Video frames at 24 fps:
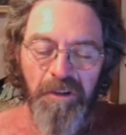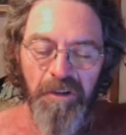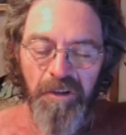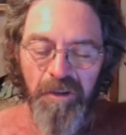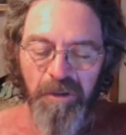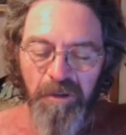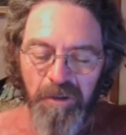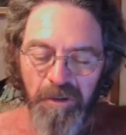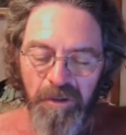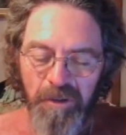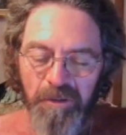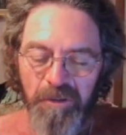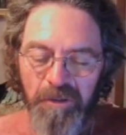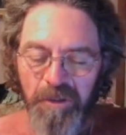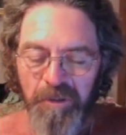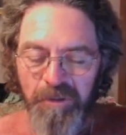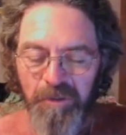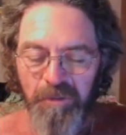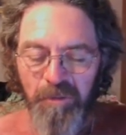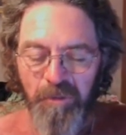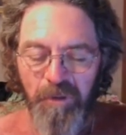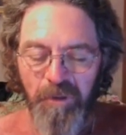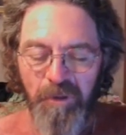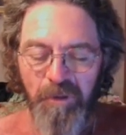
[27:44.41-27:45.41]
I
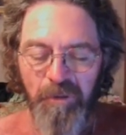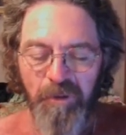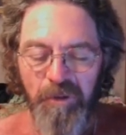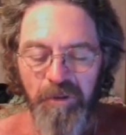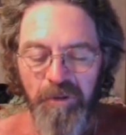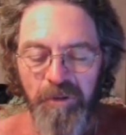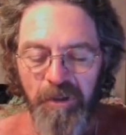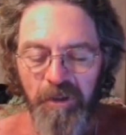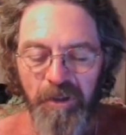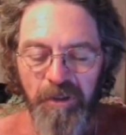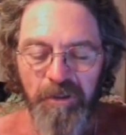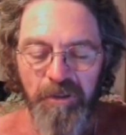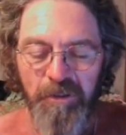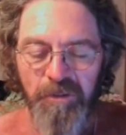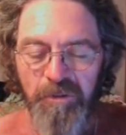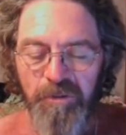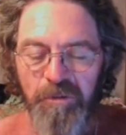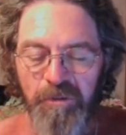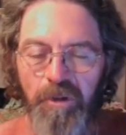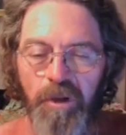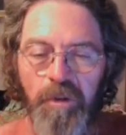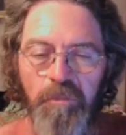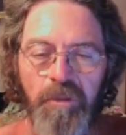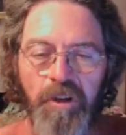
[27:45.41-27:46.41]
like to run around naked,
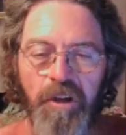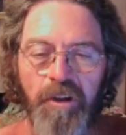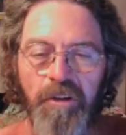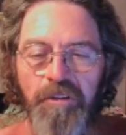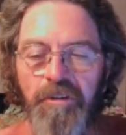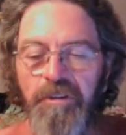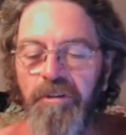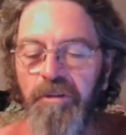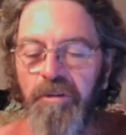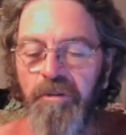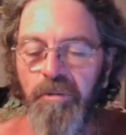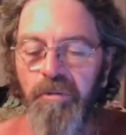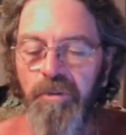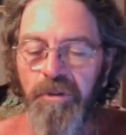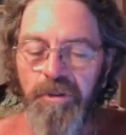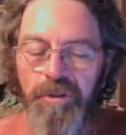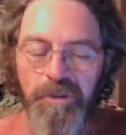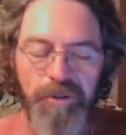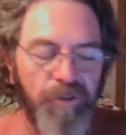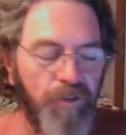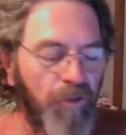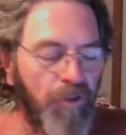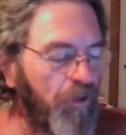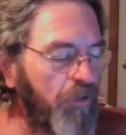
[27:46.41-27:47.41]
so I'm down here where it
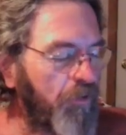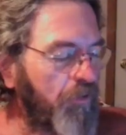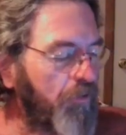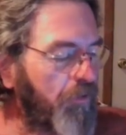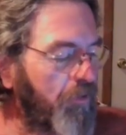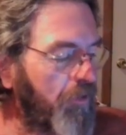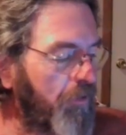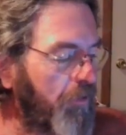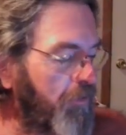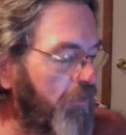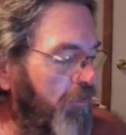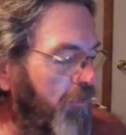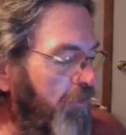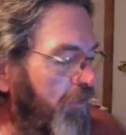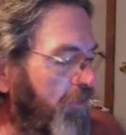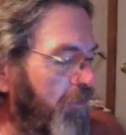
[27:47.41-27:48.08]
gets hot a lot.